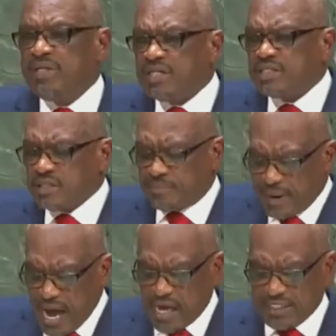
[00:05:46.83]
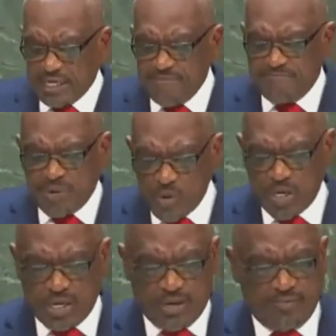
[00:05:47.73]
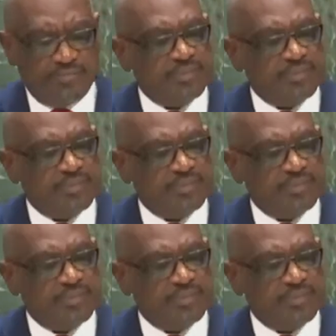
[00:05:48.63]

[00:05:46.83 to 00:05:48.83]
But this surpassing beauty